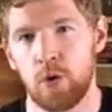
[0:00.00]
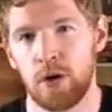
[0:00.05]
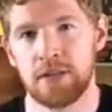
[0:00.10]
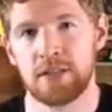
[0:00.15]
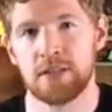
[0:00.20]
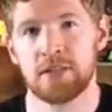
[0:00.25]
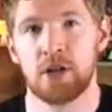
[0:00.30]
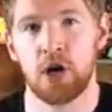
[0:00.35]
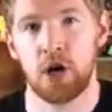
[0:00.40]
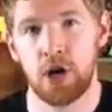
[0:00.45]
I
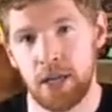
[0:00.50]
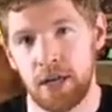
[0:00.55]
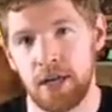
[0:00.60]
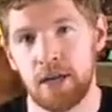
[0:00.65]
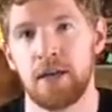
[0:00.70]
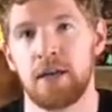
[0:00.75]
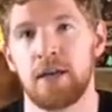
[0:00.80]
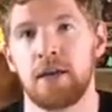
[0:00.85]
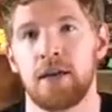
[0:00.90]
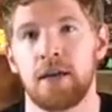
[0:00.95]
started.
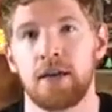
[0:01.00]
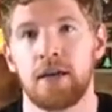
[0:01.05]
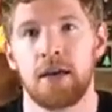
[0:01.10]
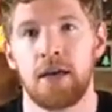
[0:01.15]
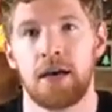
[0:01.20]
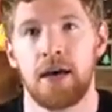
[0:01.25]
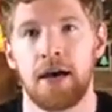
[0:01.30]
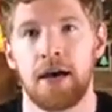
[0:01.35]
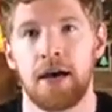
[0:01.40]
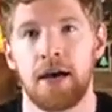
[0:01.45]

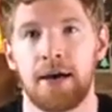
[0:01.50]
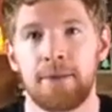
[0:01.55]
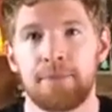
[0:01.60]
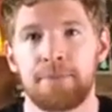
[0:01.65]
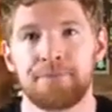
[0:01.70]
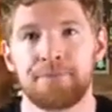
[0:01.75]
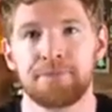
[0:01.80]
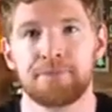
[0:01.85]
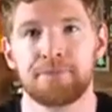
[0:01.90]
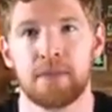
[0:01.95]

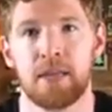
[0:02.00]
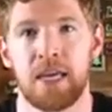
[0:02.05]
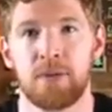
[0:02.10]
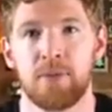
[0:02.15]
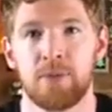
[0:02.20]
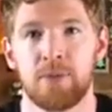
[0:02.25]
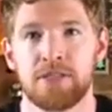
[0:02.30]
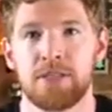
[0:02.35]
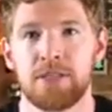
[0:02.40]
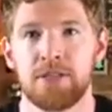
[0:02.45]
And
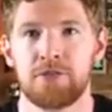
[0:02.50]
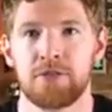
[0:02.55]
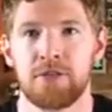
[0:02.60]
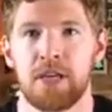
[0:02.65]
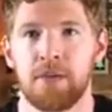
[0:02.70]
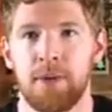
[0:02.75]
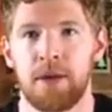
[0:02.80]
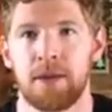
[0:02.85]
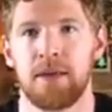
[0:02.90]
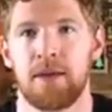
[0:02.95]
what's interesting
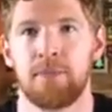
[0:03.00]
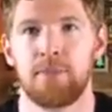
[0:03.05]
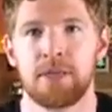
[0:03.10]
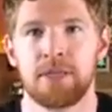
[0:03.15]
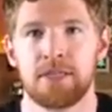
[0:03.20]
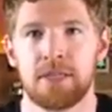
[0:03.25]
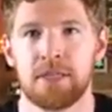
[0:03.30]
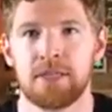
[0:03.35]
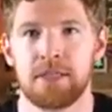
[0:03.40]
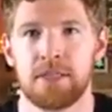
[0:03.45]
about that
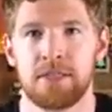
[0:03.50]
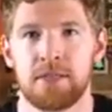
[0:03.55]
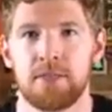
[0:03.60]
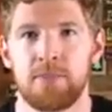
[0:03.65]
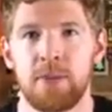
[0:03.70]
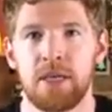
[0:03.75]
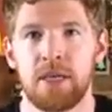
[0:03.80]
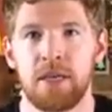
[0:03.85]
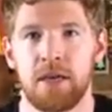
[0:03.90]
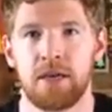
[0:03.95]
business is
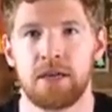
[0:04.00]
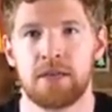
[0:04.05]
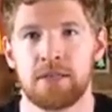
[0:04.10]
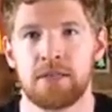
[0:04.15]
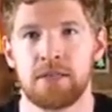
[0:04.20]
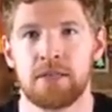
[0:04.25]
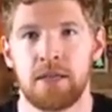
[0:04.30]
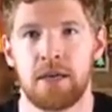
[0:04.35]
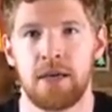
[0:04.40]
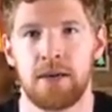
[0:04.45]

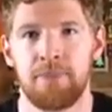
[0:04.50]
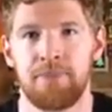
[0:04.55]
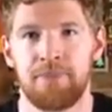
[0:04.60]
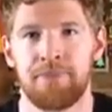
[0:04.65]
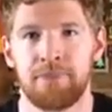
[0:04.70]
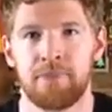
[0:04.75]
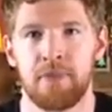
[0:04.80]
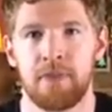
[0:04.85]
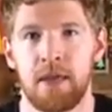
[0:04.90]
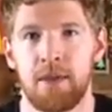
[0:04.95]
because
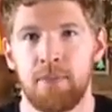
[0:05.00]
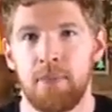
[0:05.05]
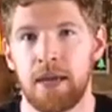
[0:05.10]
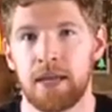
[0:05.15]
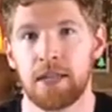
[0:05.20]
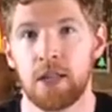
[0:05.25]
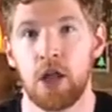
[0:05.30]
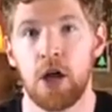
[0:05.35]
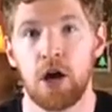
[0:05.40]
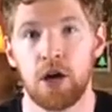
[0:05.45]
they made
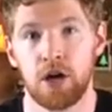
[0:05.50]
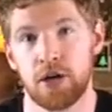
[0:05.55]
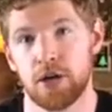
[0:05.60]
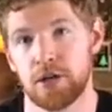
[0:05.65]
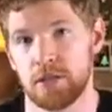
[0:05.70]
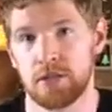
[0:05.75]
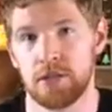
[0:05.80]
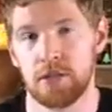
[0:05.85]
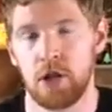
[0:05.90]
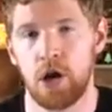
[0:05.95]

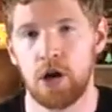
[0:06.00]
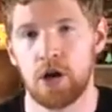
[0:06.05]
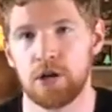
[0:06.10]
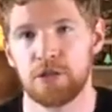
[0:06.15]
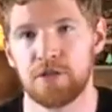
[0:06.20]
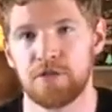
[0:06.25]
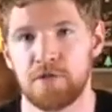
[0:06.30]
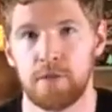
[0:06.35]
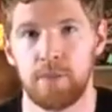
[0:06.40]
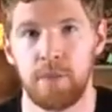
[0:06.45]

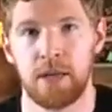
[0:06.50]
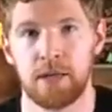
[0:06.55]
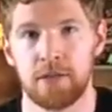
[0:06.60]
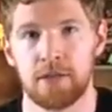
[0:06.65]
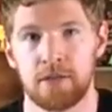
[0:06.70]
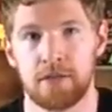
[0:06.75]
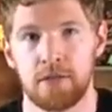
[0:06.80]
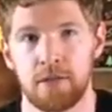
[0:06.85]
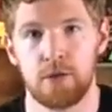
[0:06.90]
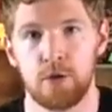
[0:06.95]
lagers ferment
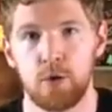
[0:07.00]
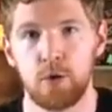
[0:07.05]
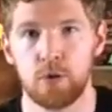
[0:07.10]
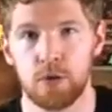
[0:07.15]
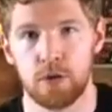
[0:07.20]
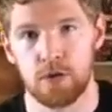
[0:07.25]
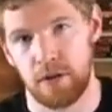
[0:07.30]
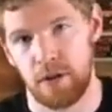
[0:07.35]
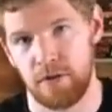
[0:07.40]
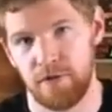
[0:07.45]

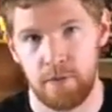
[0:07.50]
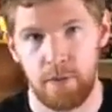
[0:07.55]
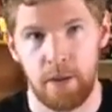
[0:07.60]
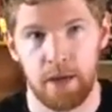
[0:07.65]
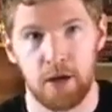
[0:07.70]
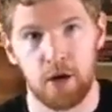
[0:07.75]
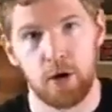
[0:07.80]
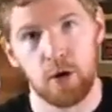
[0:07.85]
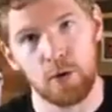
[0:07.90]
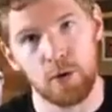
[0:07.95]
cooler, they ferment
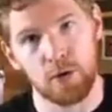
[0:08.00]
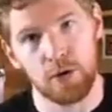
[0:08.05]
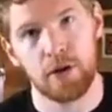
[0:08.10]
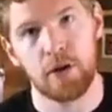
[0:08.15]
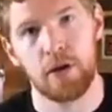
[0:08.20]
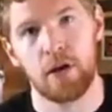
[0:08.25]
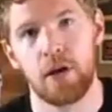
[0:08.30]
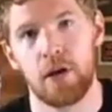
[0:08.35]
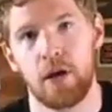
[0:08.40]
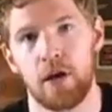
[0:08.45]
cold.
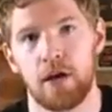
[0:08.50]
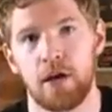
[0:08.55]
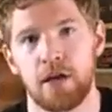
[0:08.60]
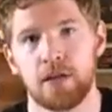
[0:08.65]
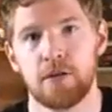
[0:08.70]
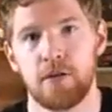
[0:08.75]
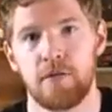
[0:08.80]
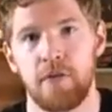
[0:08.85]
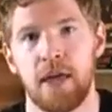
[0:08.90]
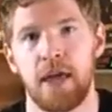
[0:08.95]

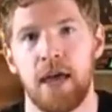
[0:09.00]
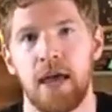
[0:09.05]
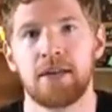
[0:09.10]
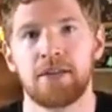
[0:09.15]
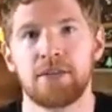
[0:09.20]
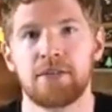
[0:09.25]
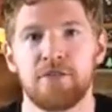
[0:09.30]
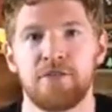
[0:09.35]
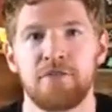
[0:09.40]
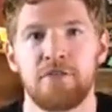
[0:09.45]
So they had
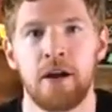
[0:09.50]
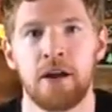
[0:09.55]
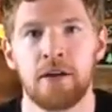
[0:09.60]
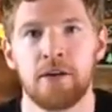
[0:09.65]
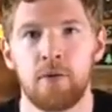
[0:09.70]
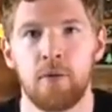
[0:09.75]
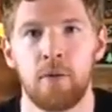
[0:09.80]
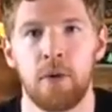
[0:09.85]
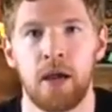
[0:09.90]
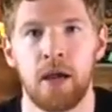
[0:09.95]
to find
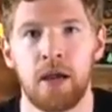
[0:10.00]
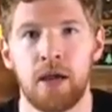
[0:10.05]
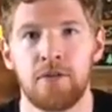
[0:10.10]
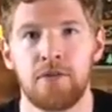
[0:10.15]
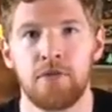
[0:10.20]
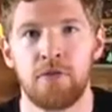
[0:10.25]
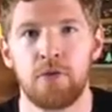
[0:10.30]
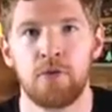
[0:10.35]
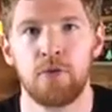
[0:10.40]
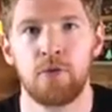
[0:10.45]
a way
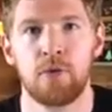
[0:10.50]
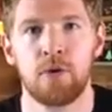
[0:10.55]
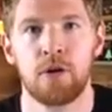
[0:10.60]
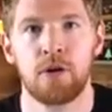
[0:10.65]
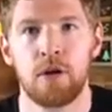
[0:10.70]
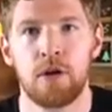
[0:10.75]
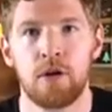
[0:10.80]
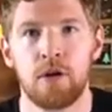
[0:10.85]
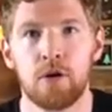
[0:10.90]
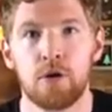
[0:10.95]
to
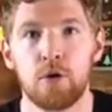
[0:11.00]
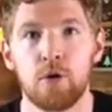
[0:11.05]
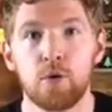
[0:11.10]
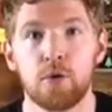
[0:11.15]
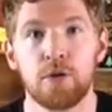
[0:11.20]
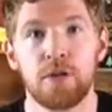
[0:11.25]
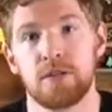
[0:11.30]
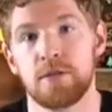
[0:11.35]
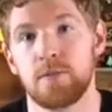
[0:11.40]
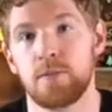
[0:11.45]
cool
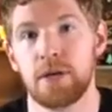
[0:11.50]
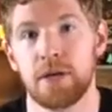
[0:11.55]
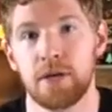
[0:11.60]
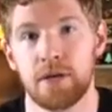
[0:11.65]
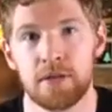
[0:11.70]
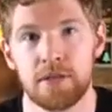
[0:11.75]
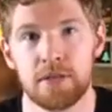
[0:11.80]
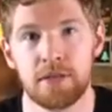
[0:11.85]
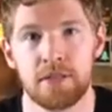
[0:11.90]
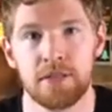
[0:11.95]
these
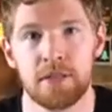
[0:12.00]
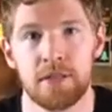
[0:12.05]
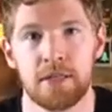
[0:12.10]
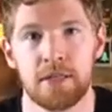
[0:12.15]
beers